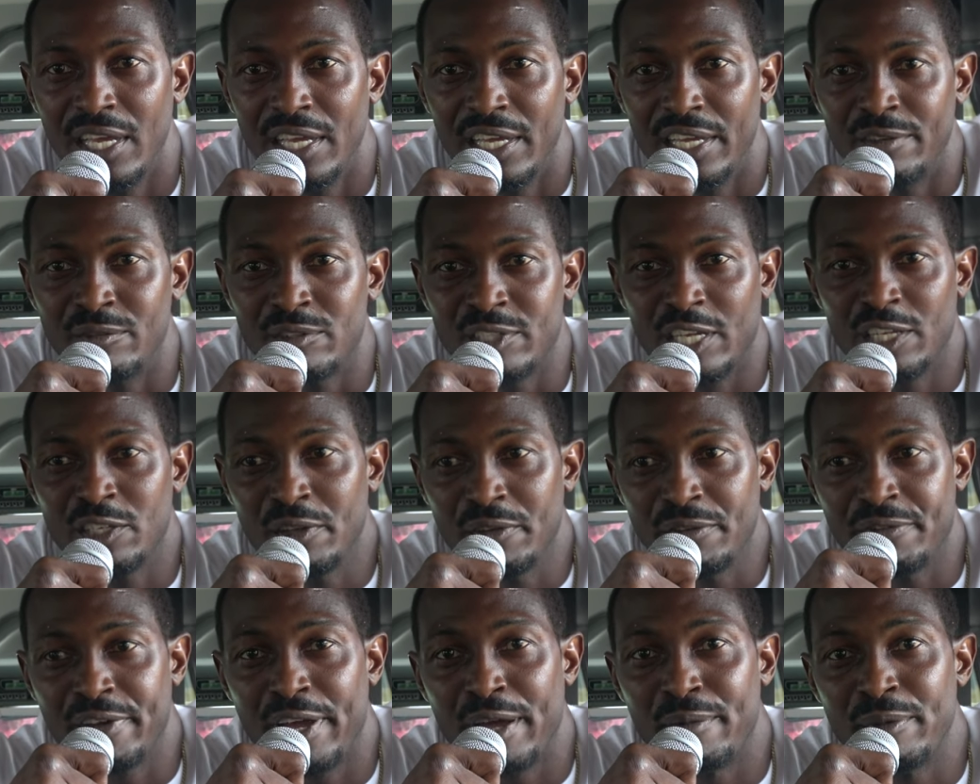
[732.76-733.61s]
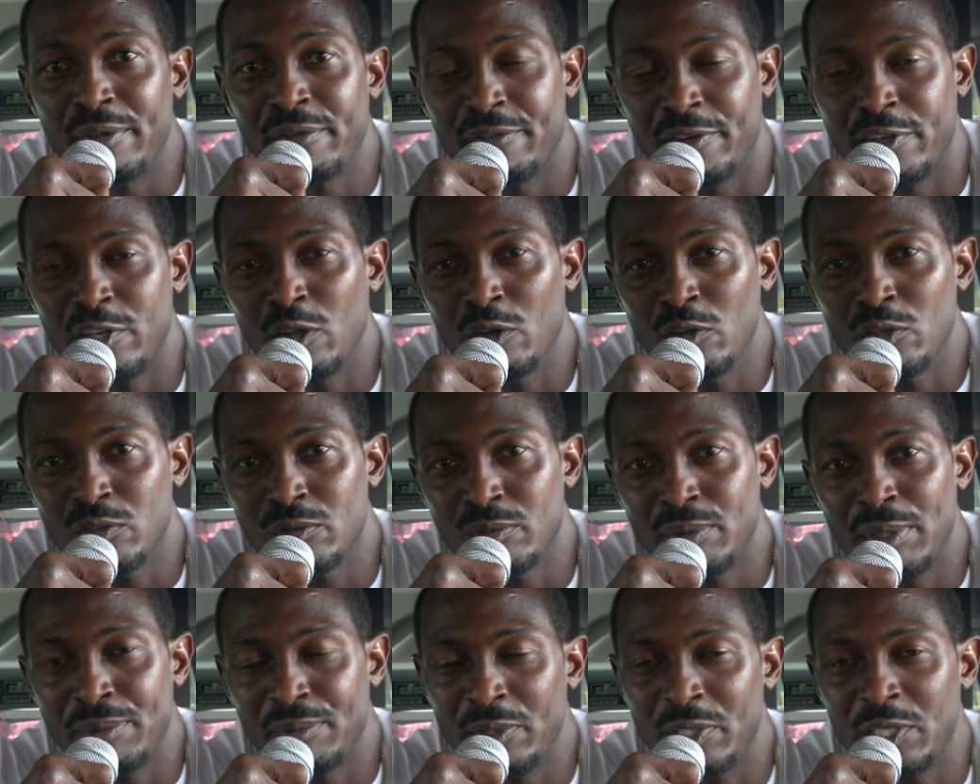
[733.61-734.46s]
I'm telling you, family, for those
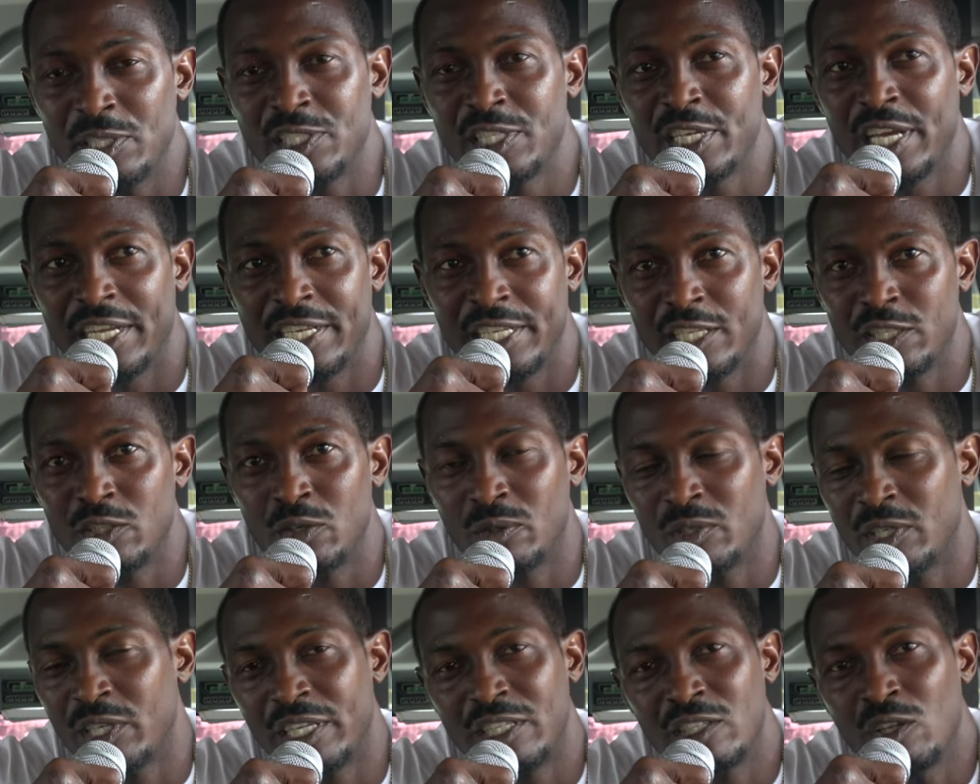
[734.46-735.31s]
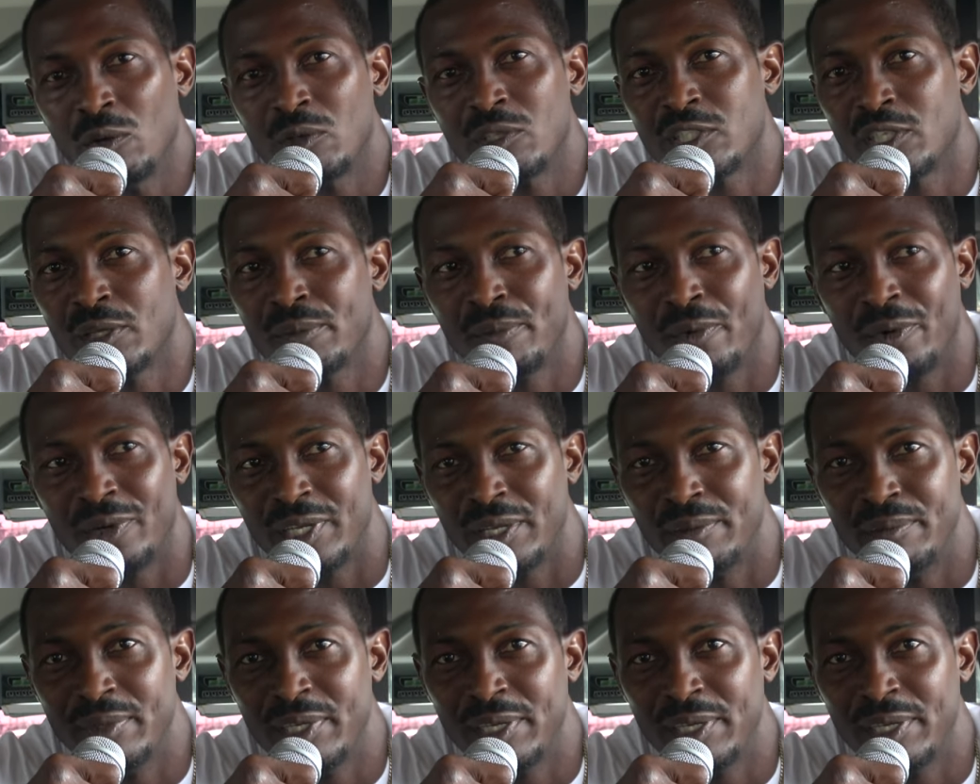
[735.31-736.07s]
people you see how they're doing it, don't support them.